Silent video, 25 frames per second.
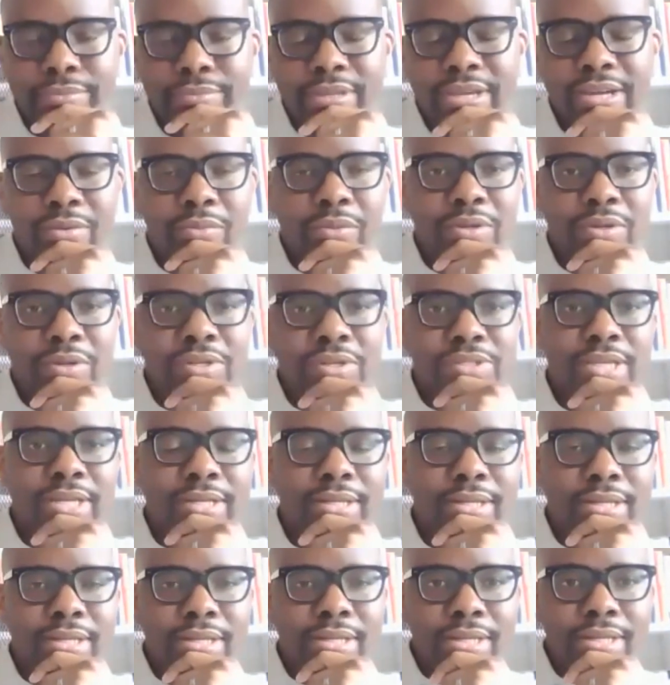yeah well said
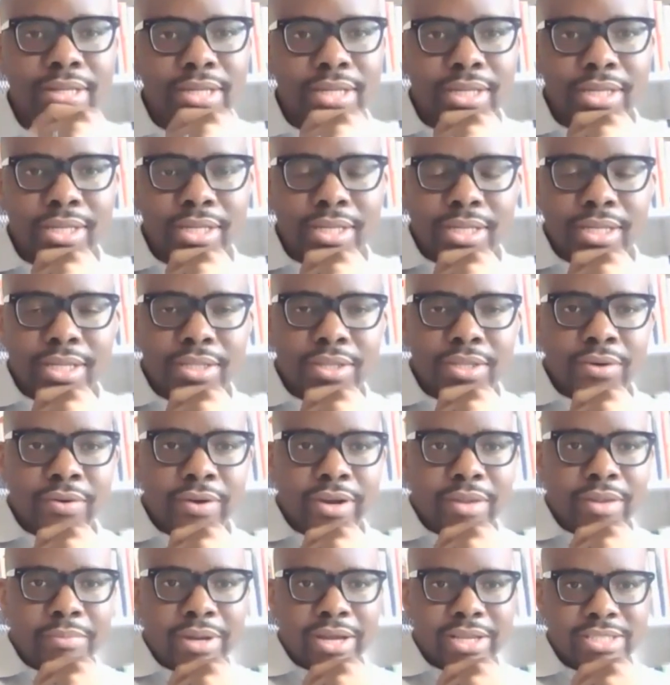the
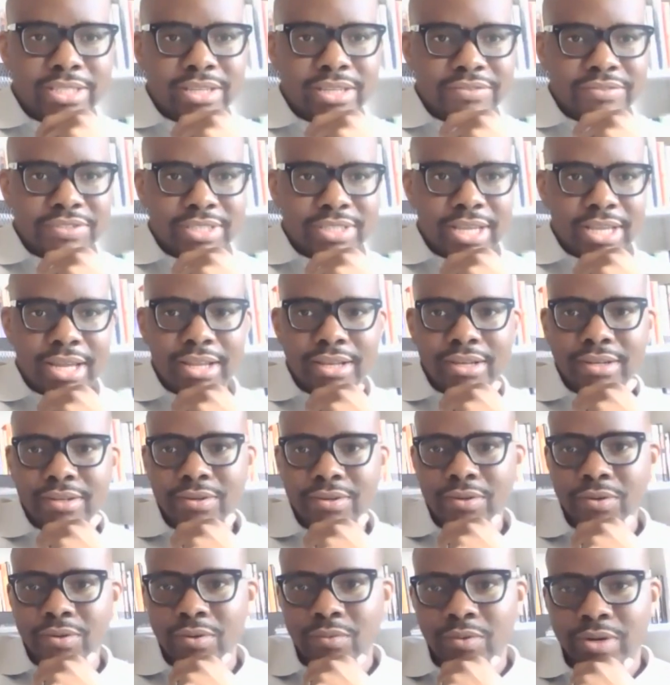great basav sen
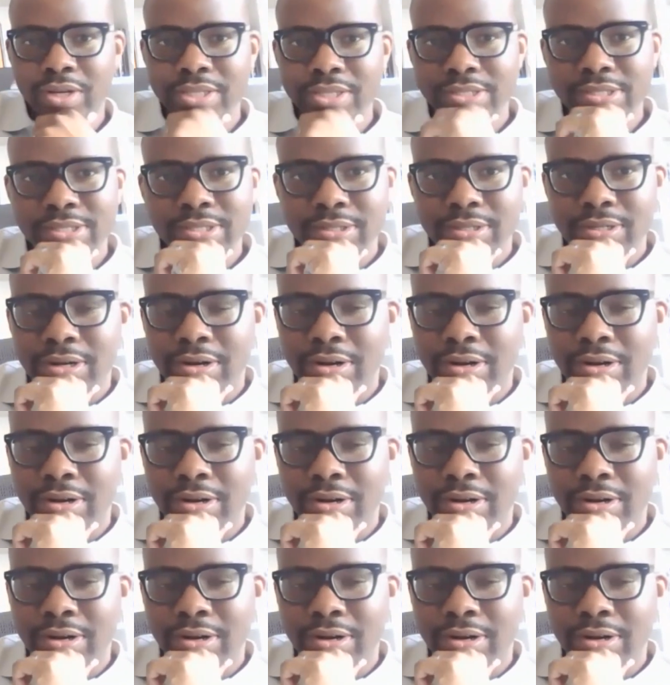who runs